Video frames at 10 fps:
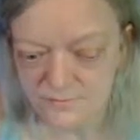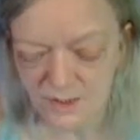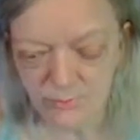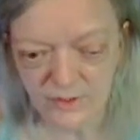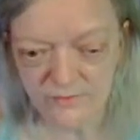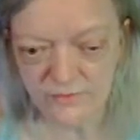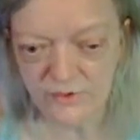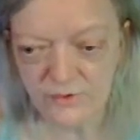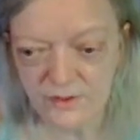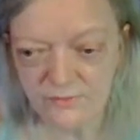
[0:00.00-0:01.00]
I pray for
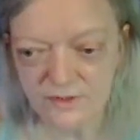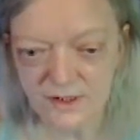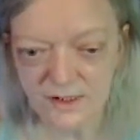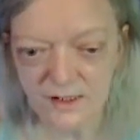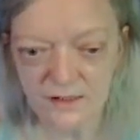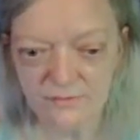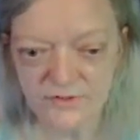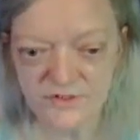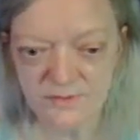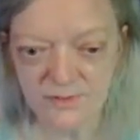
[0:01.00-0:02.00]
her every day. I love her so